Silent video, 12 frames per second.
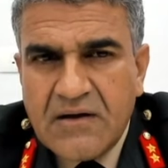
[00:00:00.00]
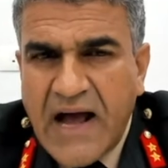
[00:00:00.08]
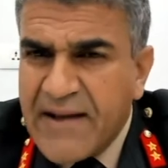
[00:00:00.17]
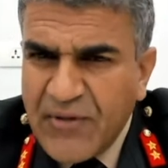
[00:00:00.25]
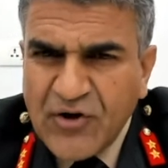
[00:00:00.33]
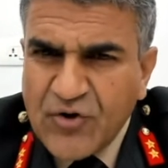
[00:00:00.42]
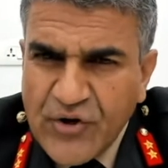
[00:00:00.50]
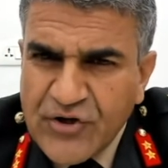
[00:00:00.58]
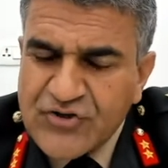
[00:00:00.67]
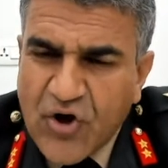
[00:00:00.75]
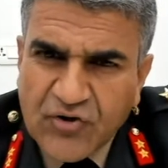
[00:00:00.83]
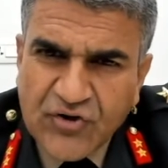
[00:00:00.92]
I'm not going
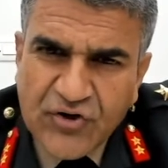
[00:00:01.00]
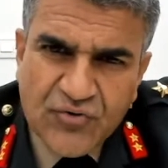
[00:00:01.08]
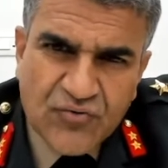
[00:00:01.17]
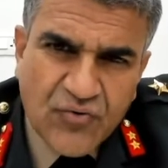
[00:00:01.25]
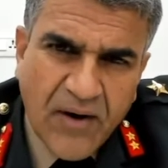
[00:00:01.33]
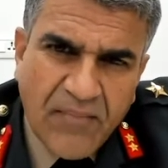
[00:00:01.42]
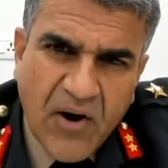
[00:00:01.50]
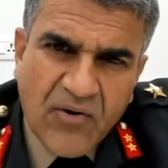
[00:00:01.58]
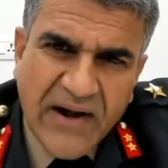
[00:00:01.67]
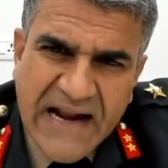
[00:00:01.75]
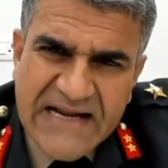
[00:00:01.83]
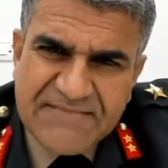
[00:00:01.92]
to talk to you
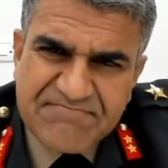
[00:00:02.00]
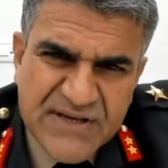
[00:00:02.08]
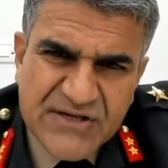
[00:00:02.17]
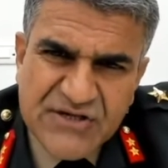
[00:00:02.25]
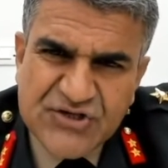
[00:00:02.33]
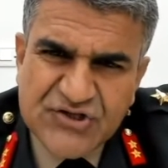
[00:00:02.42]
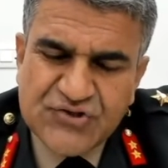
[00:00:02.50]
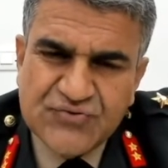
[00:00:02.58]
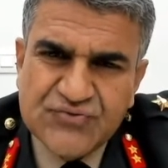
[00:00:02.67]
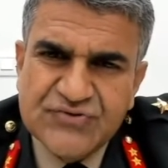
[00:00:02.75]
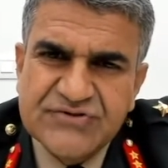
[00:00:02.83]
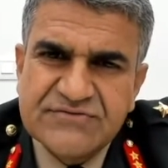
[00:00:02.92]
about any big
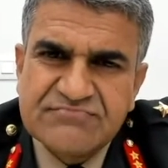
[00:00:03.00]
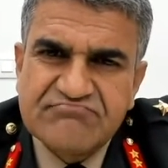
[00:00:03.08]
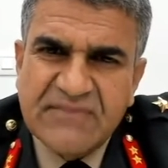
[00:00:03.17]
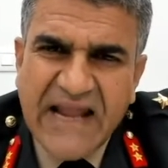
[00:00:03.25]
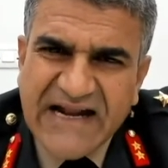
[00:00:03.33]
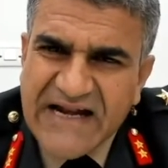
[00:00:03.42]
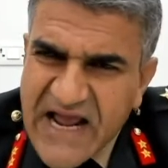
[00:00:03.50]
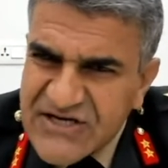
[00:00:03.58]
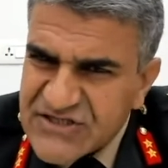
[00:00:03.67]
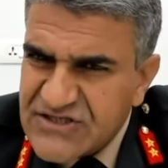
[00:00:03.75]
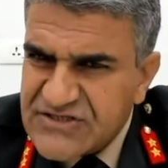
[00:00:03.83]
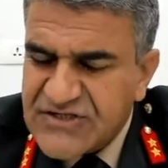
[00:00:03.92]
issues like
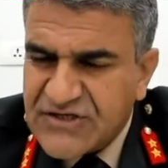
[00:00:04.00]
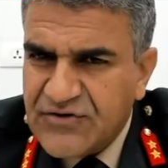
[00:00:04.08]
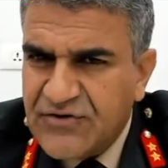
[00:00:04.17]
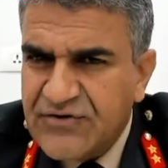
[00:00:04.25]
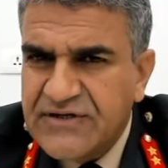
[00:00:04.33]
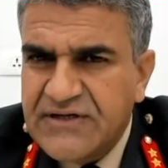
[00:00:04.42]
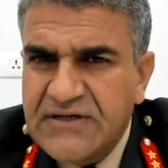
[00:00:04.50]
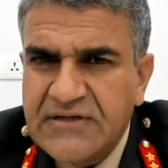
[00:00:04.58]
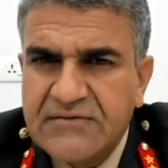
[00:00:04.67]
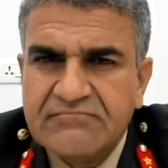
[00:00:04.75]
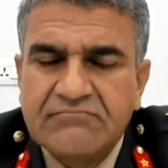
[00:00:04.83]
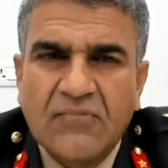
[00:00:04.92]
national
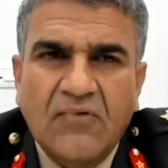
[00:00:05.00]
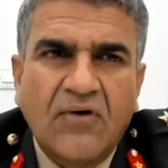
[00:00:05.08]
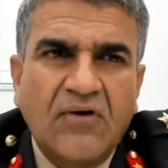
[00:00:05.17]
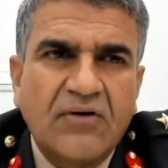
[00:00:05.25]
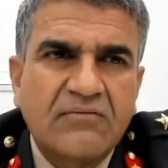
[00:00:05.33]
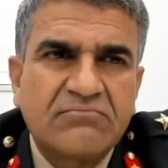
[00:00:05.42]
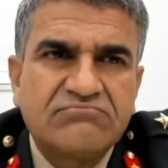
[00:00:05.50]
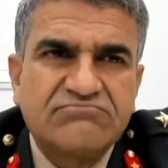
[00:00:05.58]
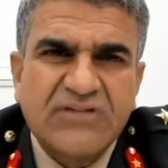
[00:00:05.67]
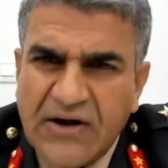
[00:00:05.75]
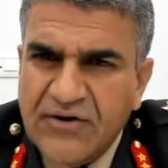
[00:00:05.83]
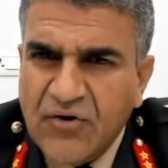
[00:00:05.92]
security or
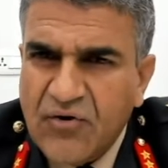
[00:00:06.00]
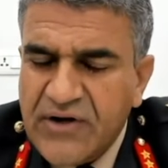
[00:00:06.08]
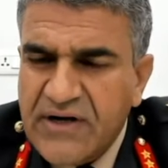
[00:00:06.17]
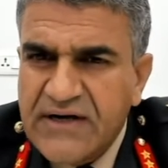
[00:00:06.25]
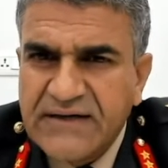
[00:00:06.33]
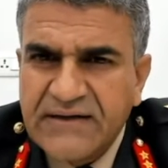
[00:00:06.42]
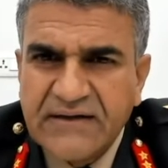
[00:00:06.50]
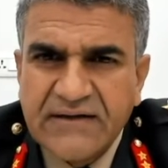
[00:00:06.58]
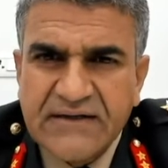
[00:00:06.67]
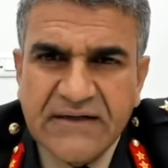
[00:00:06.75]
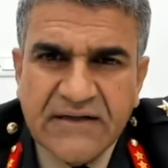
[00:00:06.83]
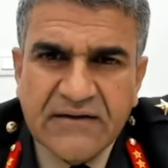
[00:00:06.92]
territorial
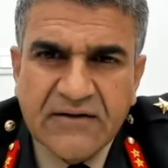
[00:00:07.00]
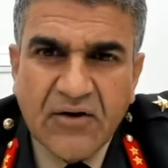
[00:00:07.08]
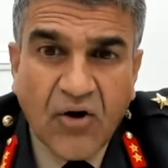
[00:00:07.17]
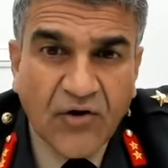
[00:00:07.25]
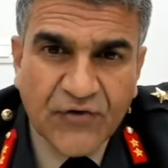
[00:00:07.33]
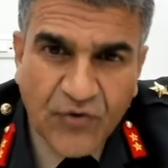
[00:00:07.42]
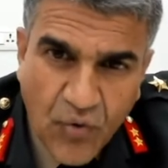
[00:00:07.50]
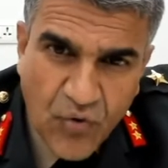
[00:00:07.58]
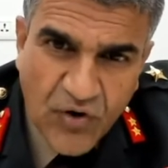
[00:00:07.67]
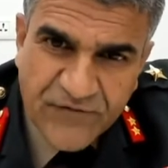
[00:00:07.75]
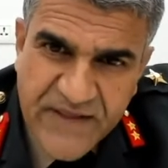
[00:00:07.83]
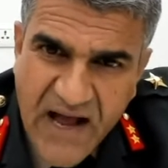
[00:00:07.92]
integrity or the
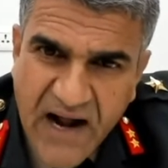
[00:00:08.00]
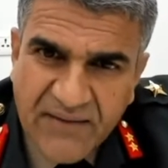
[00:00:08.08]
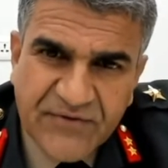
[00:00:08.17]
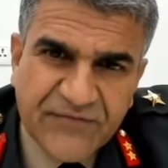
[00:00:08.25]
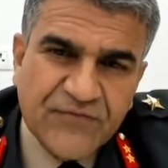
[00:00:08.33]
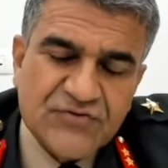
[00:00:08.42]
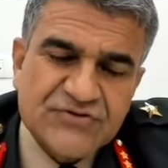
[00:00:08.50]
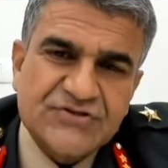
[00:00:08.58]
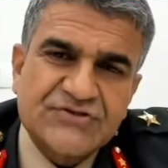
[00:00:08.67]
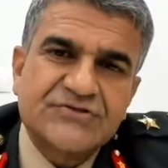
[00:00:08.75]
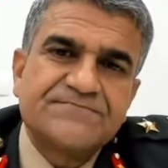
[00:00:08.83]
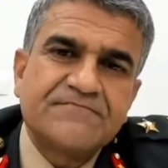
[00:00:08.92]
role of the armed
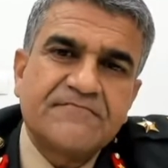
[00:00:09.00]
forces.